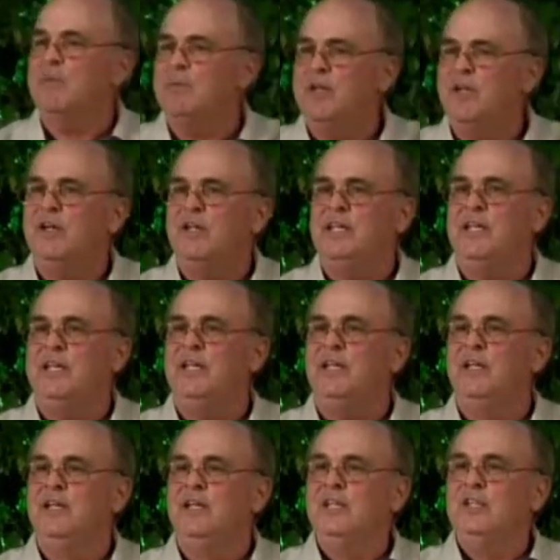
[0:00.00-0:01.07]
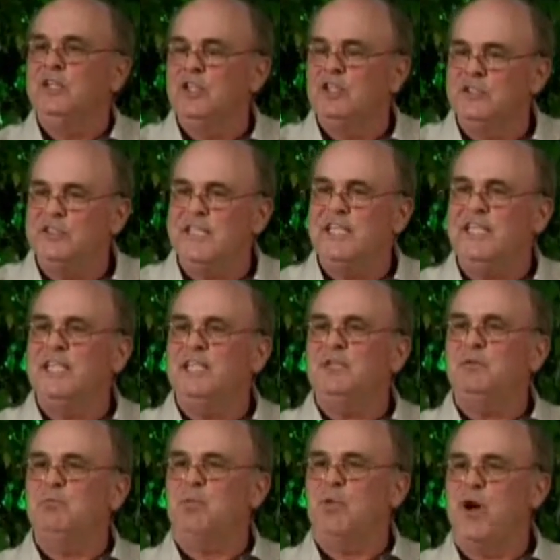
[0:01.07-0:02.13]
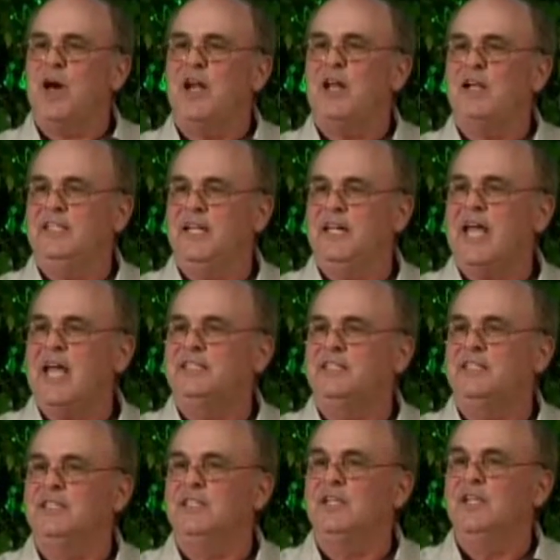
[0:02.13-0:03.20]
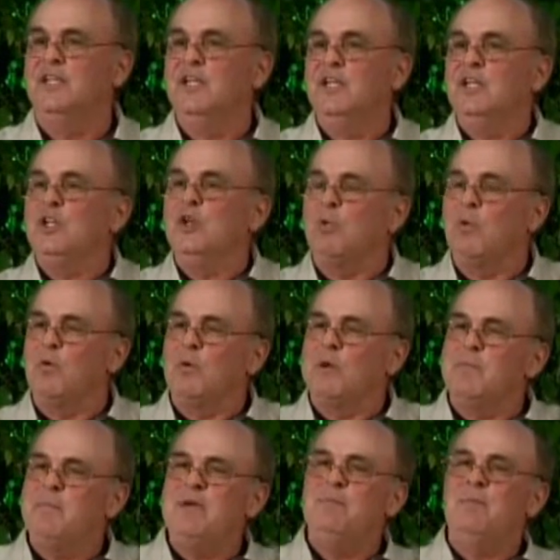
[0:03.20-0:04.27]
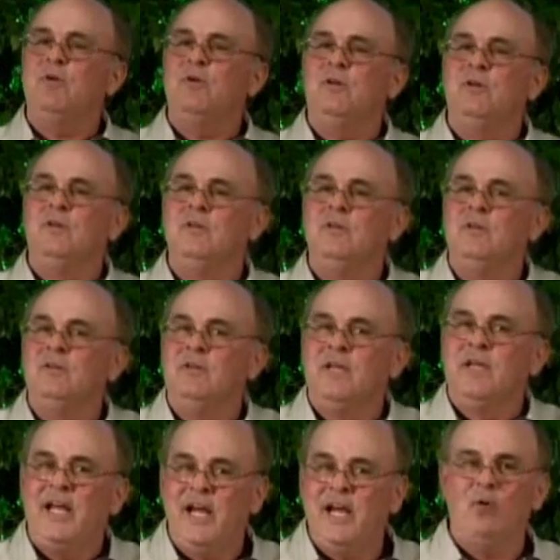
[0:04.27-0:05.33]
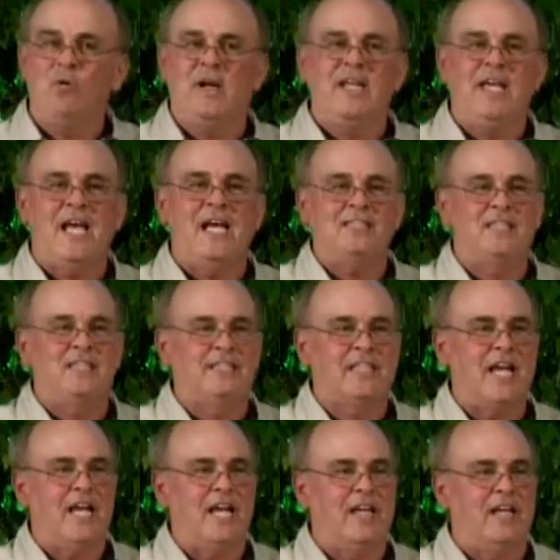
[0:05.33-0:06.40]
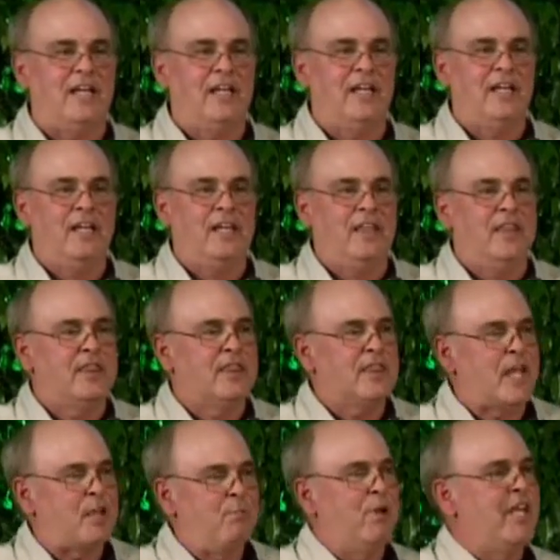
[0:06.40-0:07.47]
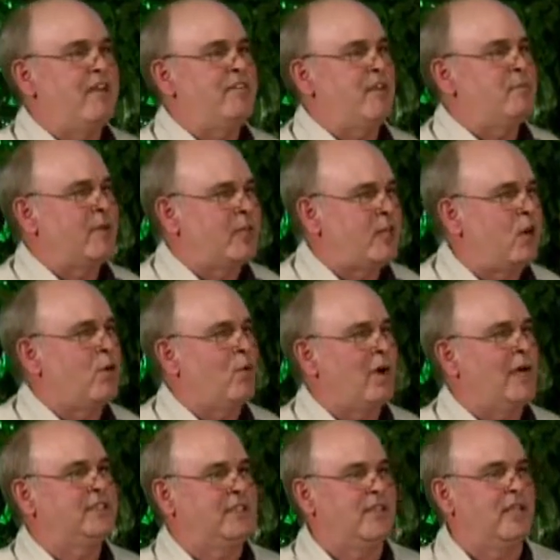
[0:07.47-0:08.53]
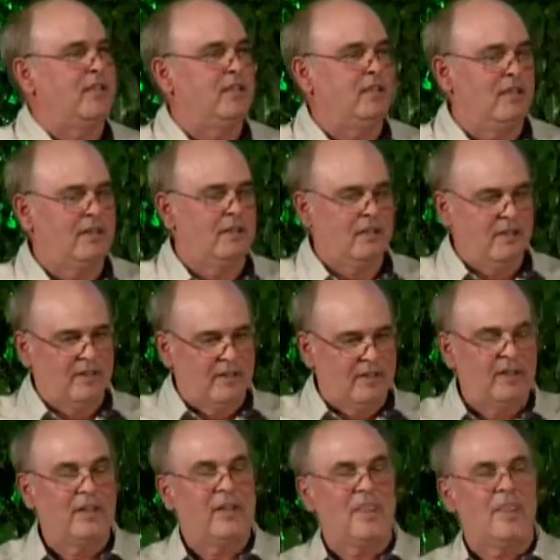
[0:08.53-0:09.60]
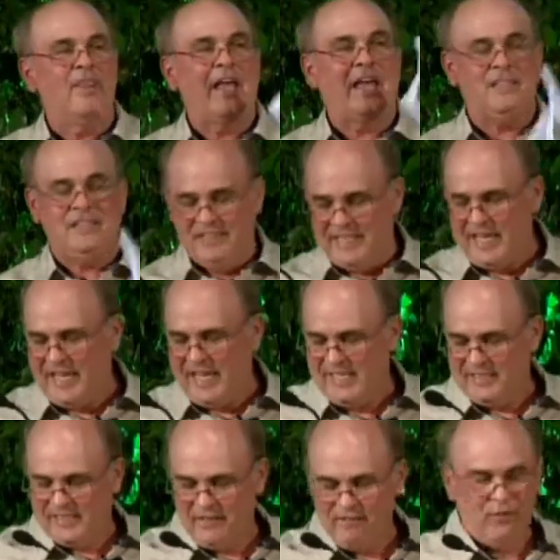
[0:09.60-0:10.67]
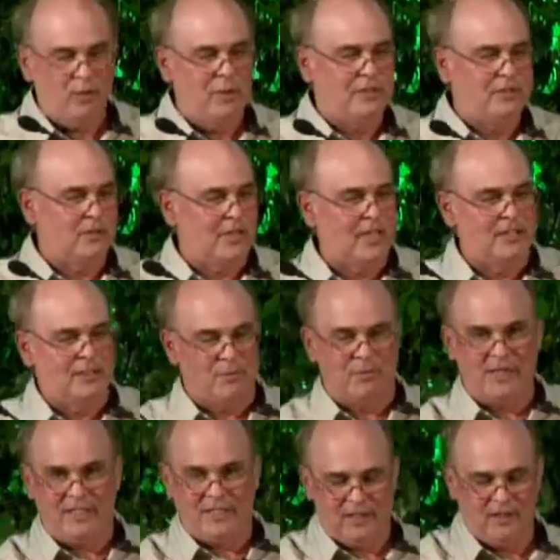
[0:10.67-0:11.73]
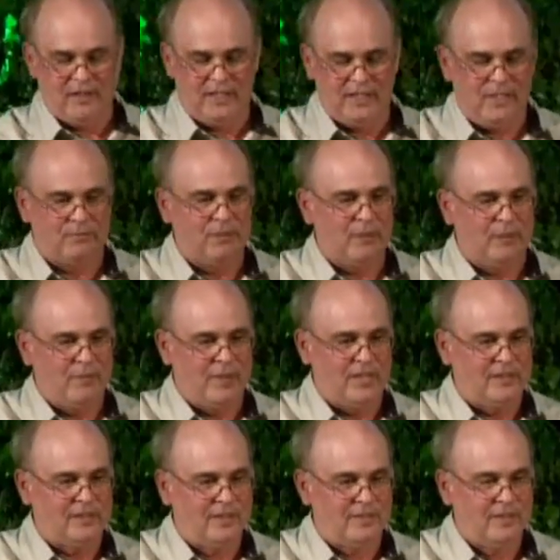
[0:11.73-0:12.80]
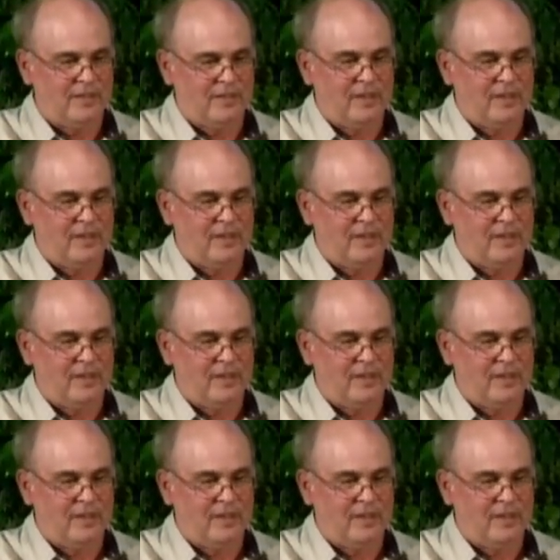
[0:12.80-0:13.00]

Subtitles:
community to see this product in action, to where when people hear what he has to say, they believe him and don't question it. That's Dean's influential customer right there. Look at them soybeans.